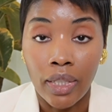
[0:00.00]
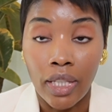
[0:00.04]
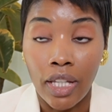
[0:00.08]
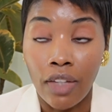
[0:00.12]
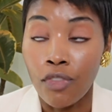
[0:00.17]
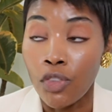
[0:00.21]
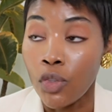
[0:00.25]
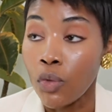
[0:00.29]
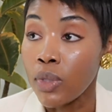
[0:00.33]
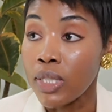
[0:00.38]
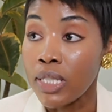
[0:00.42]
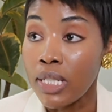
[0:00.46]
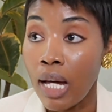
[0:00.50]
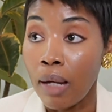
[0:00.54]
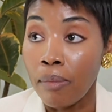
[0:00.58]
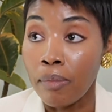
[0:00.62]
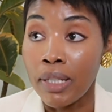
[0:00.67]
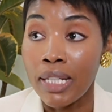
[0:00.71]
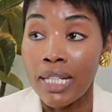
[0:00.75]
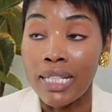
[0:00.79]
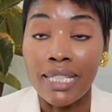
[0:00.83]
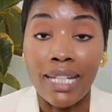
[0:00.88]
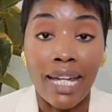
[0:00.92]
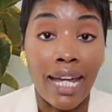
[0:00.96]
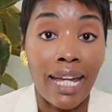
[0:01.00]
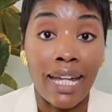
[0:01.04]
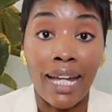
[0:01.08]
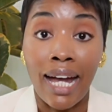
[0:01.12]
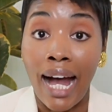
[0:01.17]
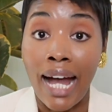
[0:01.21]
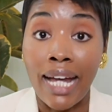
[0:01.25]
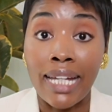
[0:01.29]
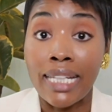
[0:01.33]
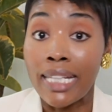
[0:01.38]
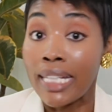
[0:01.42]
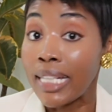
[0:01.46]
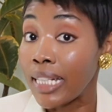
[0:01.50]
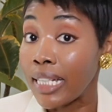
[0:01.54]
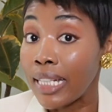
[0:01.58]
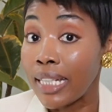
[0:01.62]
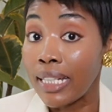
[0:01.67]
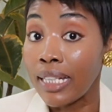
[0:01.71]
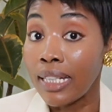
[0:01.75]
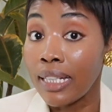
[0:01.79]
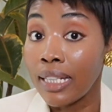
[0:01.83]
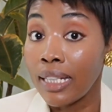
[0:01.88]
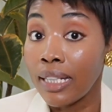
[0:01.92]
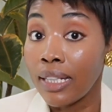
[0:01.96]
if you tell me it's
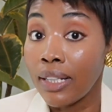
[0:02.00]
AIE,